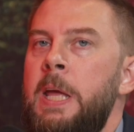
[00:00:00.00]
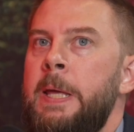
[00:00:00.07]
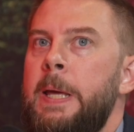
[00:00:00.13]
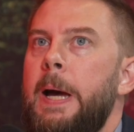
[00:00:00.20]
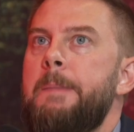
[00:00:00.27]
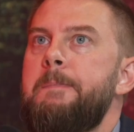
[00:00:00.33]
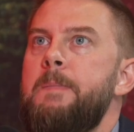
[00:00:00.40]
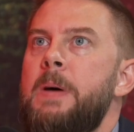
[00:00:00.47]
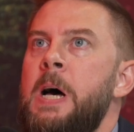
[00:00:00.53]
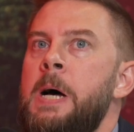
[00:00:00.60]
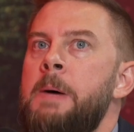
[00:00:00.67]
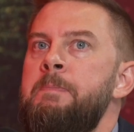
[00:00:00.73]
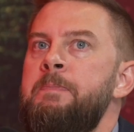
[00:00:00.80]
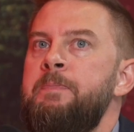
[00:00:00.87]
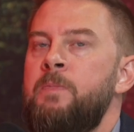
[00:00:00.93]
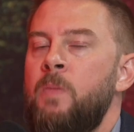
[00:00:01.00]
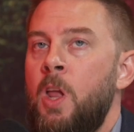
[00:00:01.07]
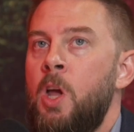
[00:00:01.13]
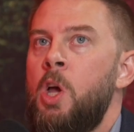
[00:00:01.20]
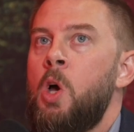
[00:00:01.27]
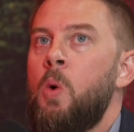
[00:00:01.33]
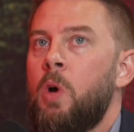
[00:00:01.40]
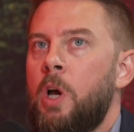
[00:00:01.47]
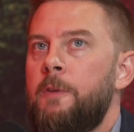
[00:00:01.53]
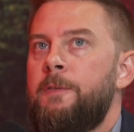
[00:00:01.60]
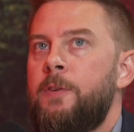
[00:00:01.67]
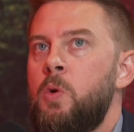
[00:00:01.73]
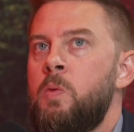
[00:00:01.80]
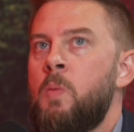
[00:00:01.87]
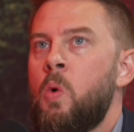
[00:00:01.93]
Yeah. We got a
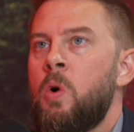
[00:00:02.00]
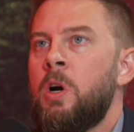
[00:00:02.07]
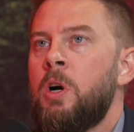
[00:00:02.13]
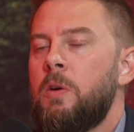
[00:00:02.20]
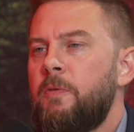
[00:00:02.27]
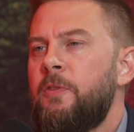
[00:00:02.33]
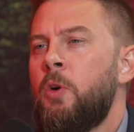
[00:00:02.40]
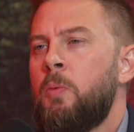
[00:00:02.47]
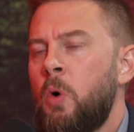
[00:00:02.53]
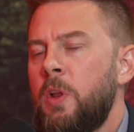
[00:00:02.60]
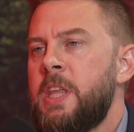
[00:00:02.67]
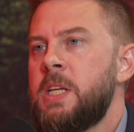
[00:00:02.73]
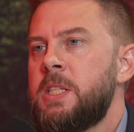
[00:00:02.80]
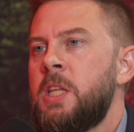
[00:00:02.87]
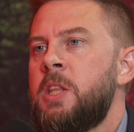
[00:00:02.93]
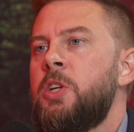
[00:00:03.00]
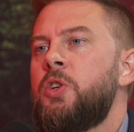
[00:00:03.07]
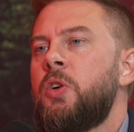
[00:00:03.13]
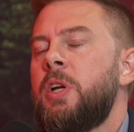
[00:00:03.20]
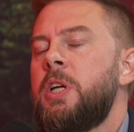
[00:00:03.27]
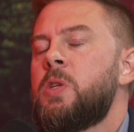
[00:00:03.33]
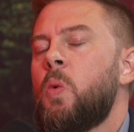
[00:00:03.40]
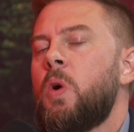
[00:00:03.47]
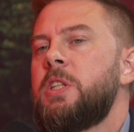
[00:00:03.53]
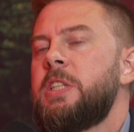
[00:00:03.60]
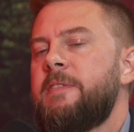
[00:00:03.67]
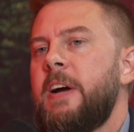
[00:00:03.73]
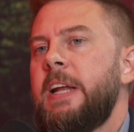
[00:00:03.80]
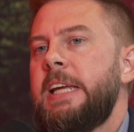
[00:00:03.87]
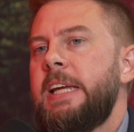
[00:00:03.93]
few more things in the journey towards
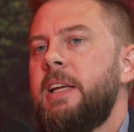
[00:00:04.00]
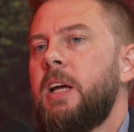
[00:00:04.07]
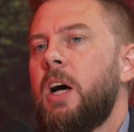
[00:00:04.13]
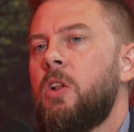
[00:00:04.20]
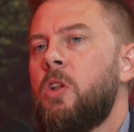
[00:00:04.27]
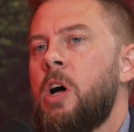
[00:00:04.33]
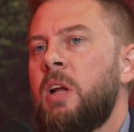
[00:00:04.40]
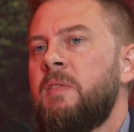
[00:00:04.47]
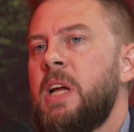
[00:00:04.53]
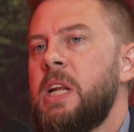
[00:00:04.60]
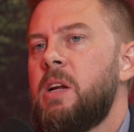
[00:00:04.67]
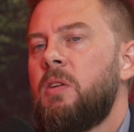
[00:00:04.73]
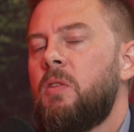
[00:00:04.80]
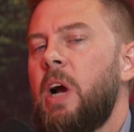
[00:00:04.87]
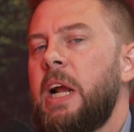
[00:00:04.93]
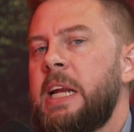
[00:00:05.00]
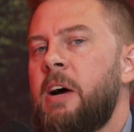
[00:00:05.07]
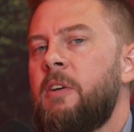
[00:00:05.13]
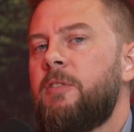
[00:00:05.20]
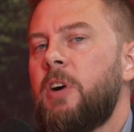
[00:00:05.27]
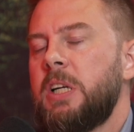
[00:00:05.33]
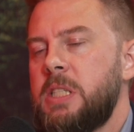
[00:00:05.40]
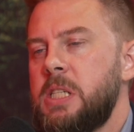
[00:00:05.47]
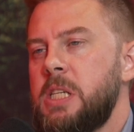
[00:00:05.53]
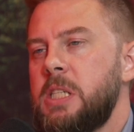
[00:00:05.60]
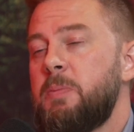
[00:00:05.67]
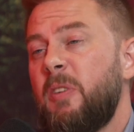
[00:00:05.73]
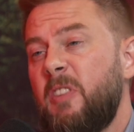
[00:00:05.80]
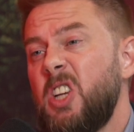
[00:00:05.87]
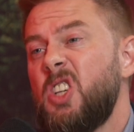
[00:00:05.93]
FID. A lot of it right now for us is
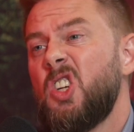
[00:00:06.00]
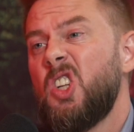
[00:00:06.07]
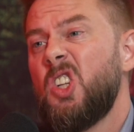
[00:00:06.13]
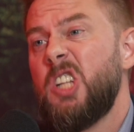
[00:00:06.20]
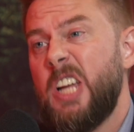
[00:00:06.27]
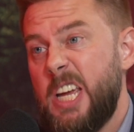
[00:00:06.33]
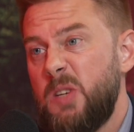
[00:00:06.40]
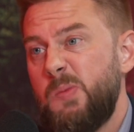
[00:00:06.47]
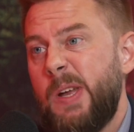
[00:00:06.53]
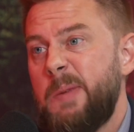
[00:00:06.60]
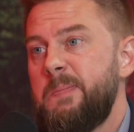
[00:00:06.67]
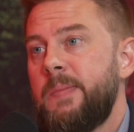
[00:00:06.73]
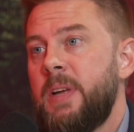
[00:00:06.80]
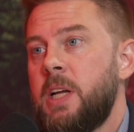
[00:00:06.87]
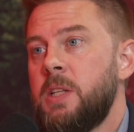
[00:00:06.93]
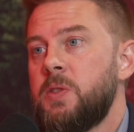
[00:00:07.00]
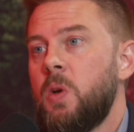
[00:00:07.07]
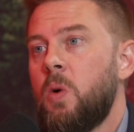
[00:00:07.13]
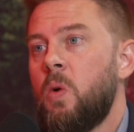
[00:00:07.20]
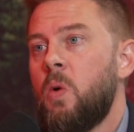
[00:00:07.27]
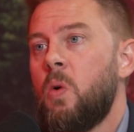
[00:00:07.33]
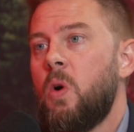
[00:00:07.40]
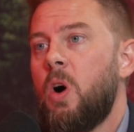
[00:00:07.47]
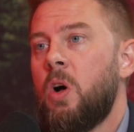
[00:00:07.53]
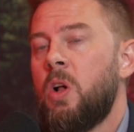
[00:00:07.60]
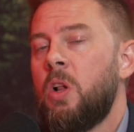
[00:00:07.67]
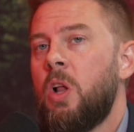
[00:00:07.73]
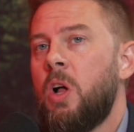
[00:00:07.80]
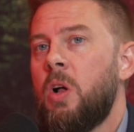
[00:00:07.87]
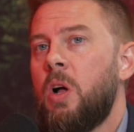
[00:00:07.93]
provincial engagement. And so
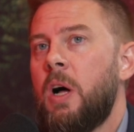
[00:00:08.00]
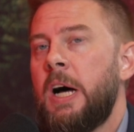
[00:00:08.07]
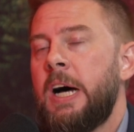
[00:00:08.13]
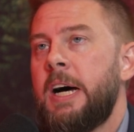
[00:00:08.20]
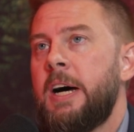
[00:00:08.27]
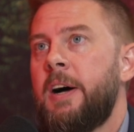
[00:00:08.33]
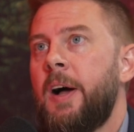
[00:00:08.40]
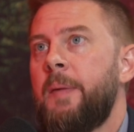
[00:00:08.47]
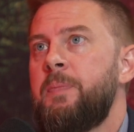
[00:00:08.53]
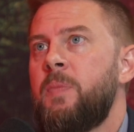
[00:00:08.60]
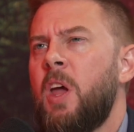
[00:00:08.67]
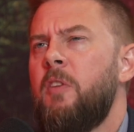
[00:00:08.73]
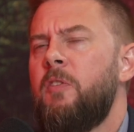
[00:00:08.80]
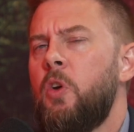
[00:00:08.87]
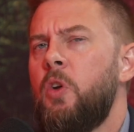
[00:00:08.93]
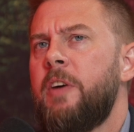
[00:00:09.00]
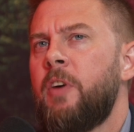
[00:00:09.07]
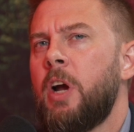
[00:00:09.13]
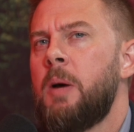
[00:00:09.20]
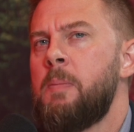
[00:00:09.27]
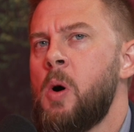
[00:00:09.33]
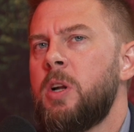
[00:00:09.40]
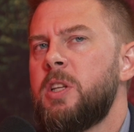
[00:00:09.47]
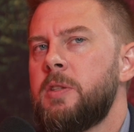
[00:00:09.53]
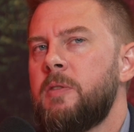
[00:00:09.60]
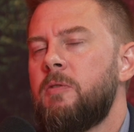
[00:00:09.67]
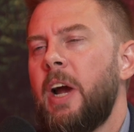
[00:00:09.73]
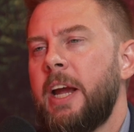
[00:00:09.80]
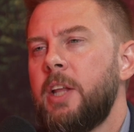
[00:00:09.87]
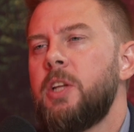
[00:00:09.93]
a few different components
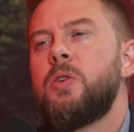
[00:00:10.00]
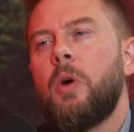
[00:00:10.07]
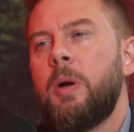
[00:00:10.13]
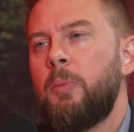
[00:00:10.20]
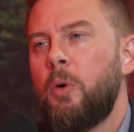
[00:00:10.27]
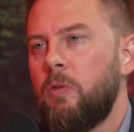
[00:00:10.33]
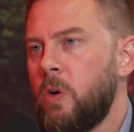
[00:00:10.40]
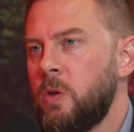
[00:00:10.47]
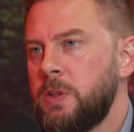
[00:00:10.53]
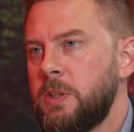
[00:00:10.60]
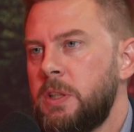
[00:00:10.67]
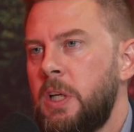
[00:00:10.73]
of regulatory approvals.